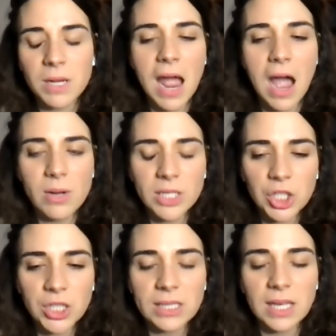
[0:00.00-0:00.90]
but now
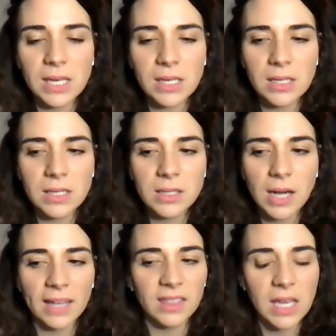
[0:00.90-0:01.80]
it's just that
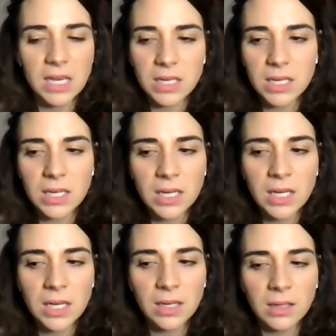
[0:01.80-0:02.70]
I think
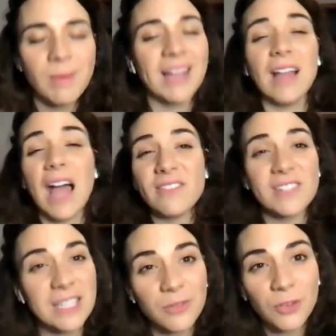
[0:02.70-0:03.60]
my life
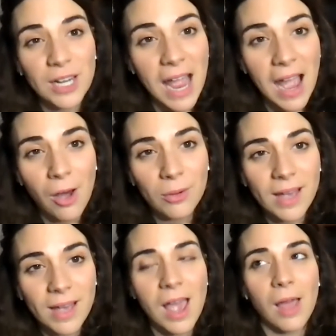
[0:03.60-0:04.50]
is different
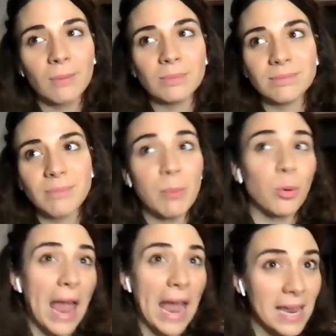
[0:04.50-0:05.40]
now. My
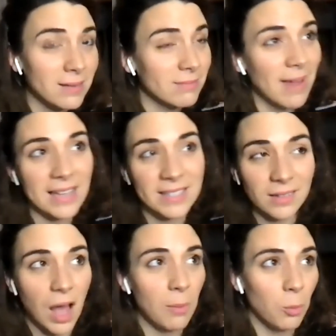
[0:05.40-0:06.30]
brain has
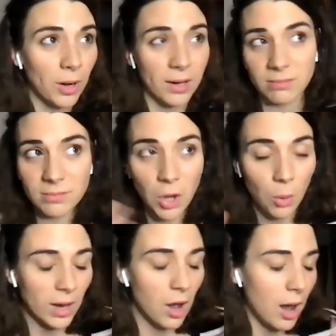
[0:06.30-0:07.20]
a lot more
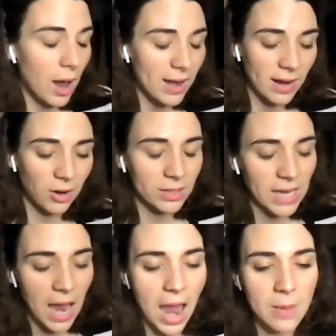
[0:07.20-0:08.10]
going on at
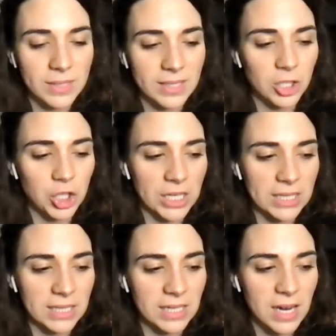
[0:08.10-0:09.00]
all times, and it's
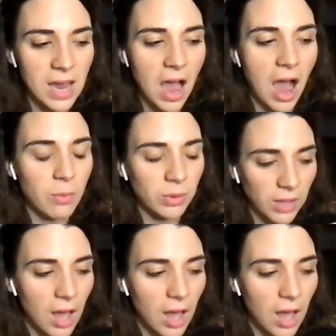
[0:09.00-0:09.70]
just, I